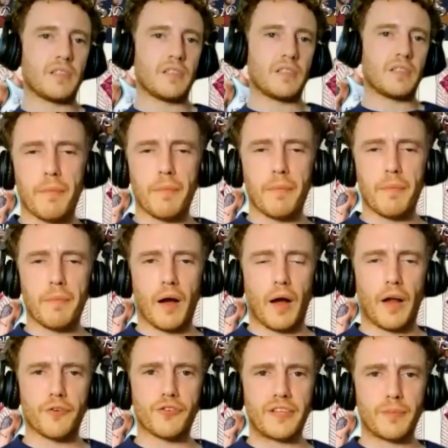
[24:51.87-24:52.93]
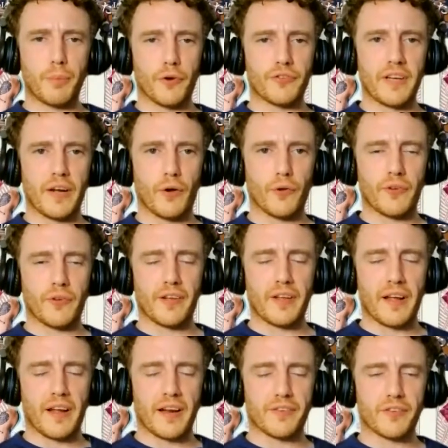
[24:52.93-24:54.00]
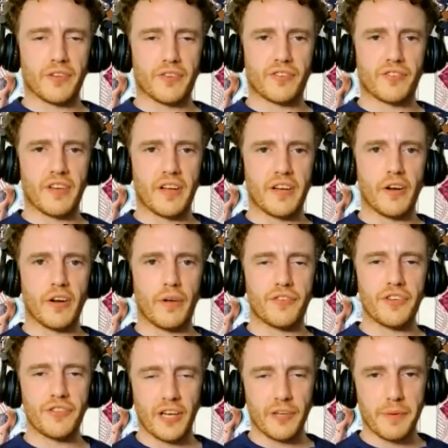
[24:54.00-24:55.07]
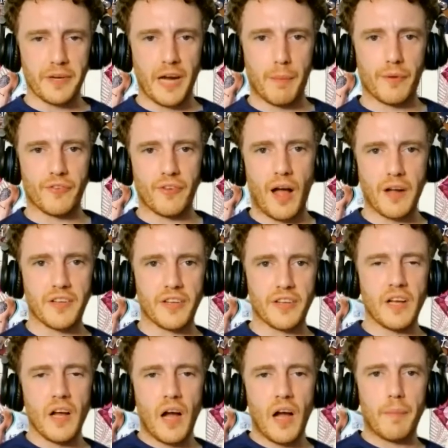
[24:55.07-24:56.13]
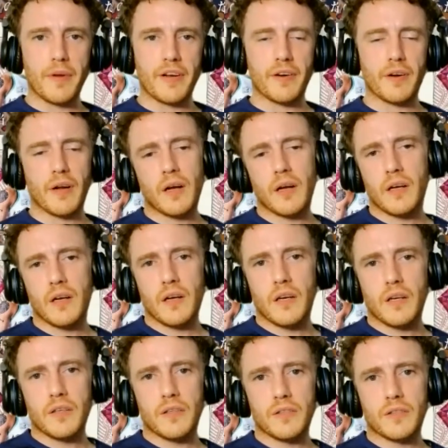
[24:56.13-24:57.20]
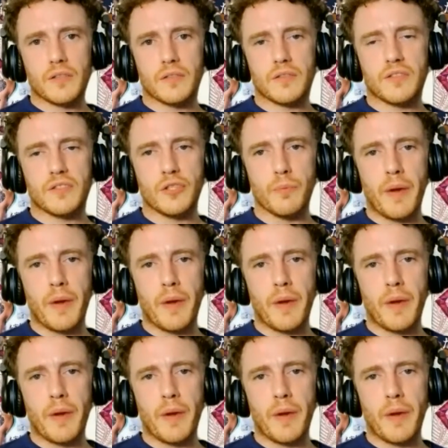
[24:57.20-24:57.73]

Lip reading: I just like to personally also answer and just say, if she does beat Hamazaki, I mean, you